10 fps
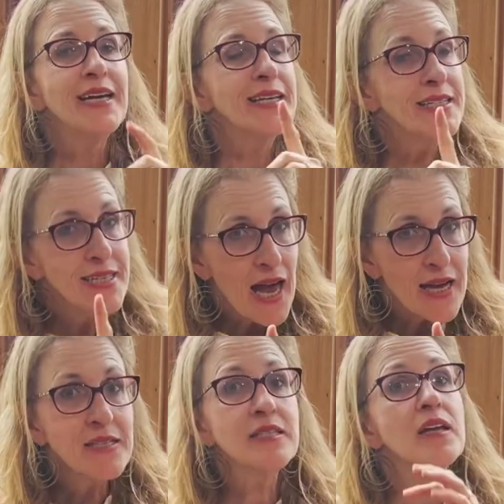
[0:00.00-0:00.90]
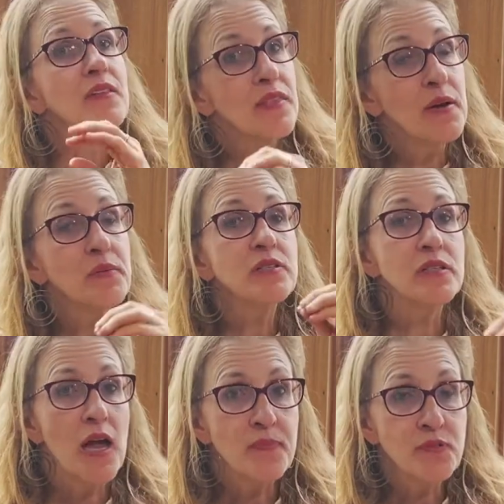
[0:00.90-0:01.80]
Yes, they will
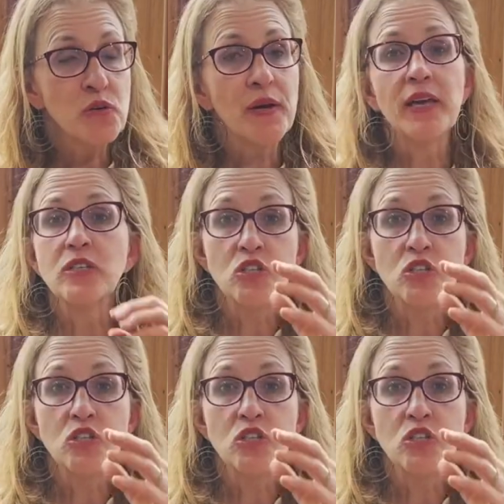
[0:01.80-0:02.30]
stop doing it,